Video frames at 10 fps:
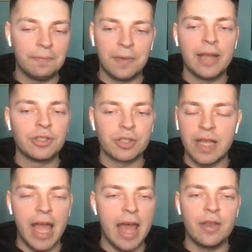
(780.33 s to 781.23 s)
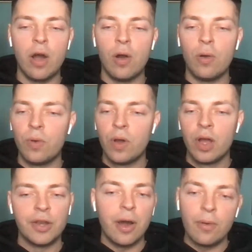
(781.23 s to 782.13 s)
fans just they had no
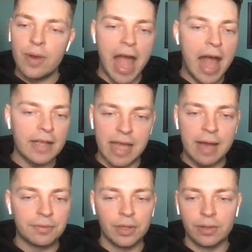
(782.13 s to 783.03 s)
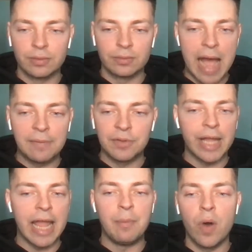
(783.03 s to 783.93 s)
gas after
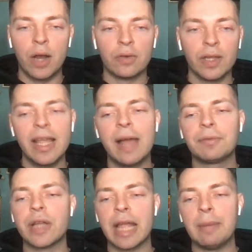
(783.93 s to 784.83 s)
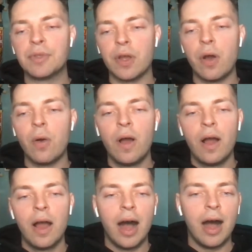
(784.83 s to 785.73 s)
game 1, really after game 2.
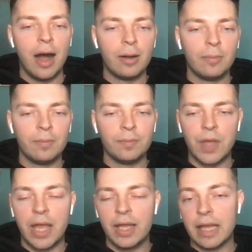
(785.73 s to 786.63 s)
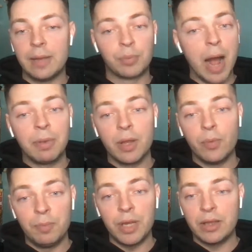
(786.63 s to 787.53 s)
They probably
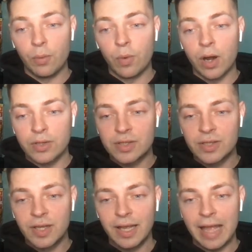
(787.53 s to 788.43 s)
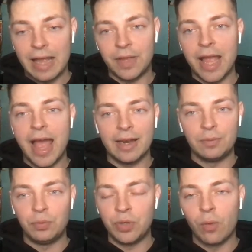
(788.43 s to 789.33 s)
would be the worst if they
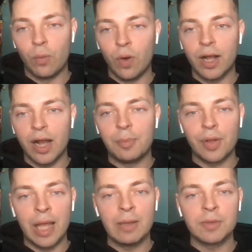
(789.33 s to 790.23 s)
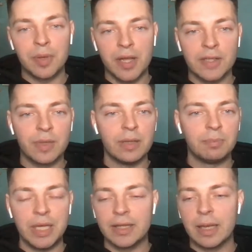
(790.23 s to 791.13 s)
had, won a couple games, but because we
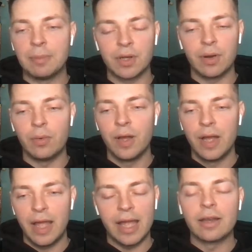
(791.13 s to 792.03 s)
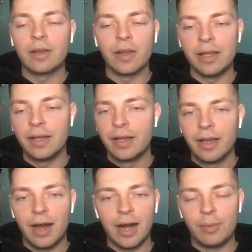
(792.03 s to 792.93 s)
beat them so handily,
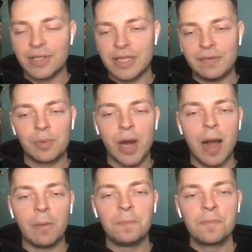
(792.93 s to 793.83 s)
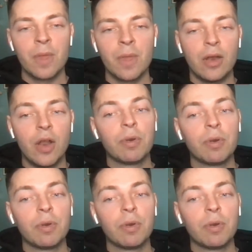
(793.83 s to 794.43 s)
it wasn't even a problem. Number